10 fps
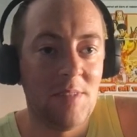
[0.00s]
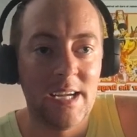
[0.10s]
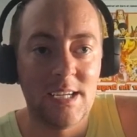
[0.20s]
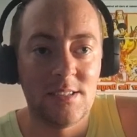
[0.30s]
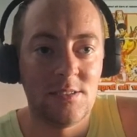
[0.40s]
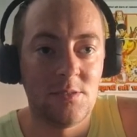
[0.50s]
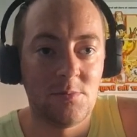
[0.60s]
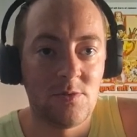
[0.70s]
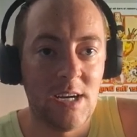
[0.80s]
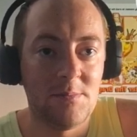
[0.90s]
Like and
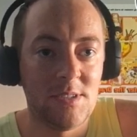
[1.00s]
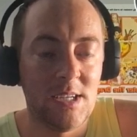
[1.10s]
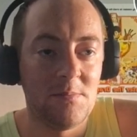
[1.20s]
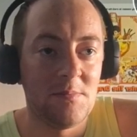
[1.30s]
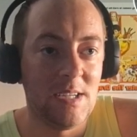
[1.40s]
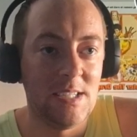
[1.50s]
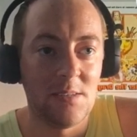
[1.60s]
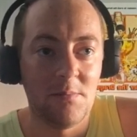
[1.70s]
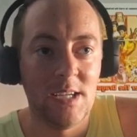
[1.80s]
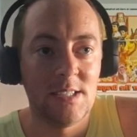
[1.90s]
subscribe to him. He's
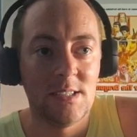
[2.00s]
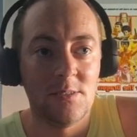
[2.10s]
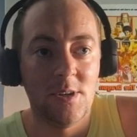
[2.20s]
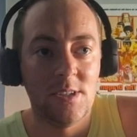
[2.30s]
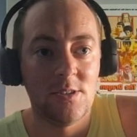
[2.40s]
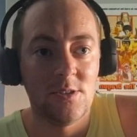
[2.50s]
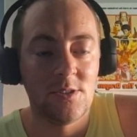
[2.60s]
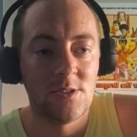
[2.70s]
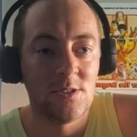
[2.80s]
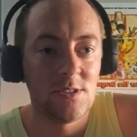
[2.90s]
amazing at what he
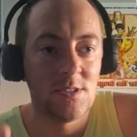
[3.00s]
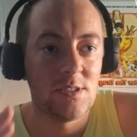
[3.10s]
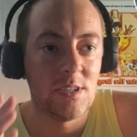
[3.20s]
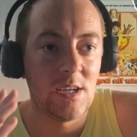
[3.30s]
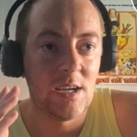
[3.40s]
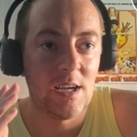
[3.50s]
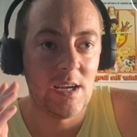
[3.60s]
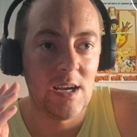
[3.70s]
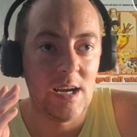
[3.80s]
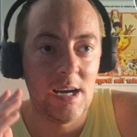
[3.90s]
does.
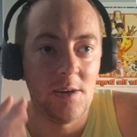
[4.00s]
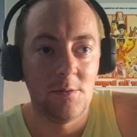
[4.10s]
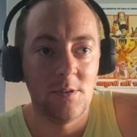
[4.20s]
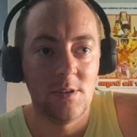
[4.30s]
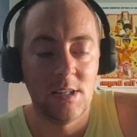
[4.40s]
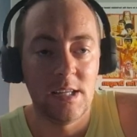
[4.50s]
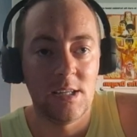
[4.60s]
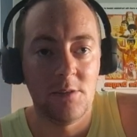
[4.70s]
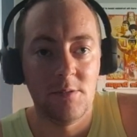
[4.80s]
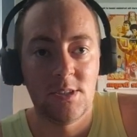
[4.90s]
I will link
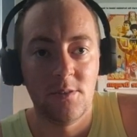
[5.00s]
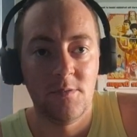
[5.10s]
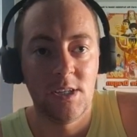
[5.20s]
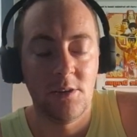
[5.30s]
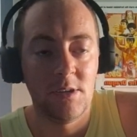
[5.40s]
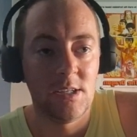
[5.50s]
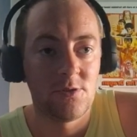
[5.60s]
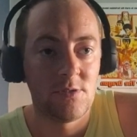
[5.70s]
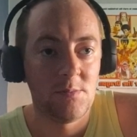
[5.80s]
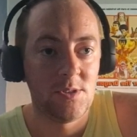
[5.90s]
the original video in the
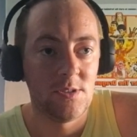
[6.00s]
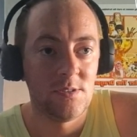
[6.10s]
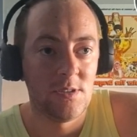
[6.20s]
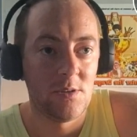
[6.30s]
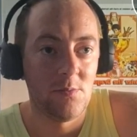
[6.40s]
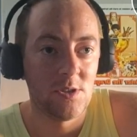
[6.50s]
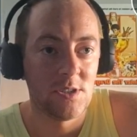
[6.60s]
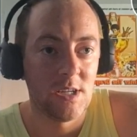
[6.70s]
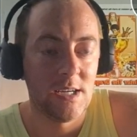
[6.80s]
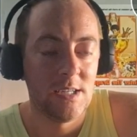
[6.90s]
description. You can
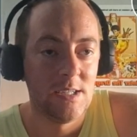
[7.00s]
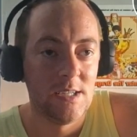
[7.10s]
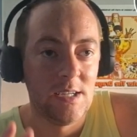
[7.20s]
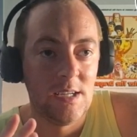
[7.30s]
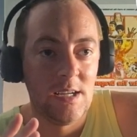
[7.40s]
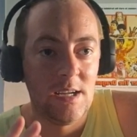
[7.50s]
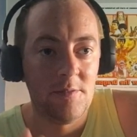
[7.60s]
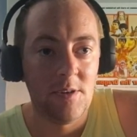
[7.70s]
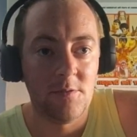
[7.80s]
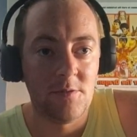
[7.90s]
watch that.
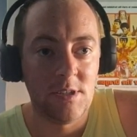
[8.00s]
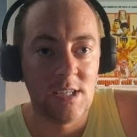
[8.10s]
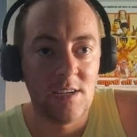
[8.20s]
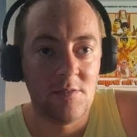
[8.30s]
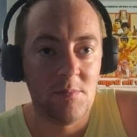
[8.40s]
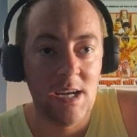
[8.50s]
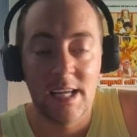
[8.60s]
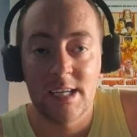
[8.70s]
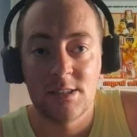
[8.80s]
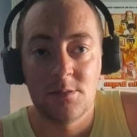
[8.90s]
Feel free to give me a
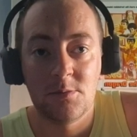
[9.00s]
like and